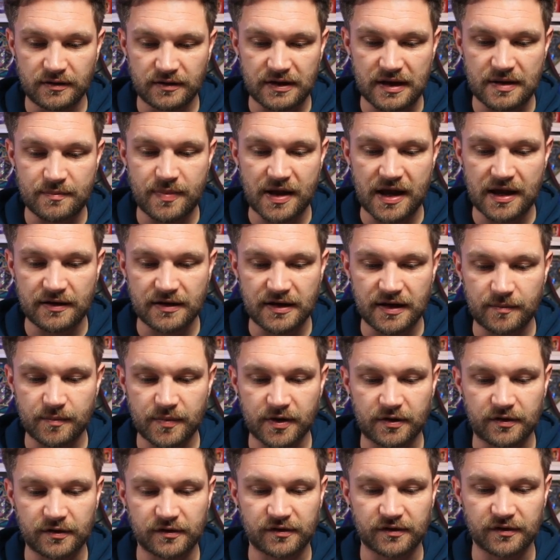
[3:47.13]
They banned it
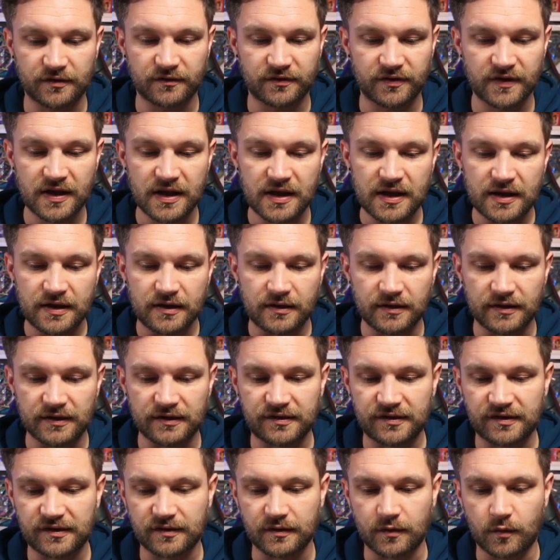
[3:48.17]
because of
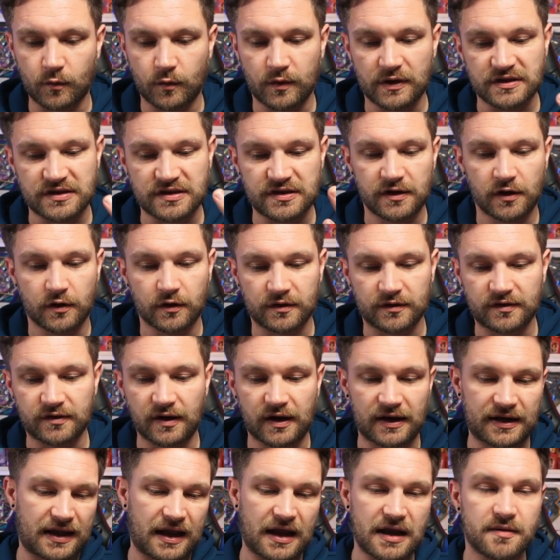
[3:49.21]
this, which looks
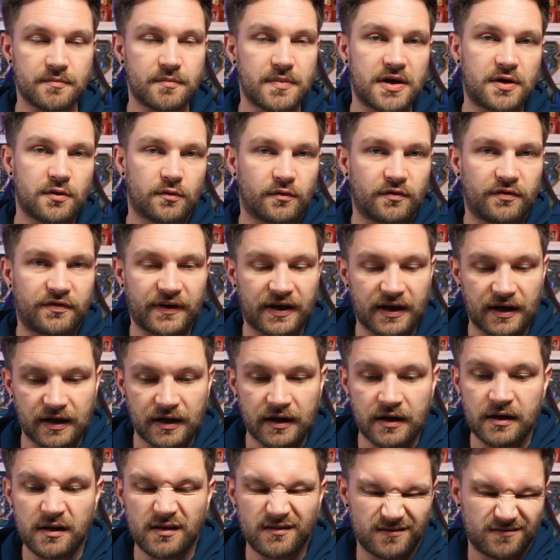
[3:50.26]
like a middle finger.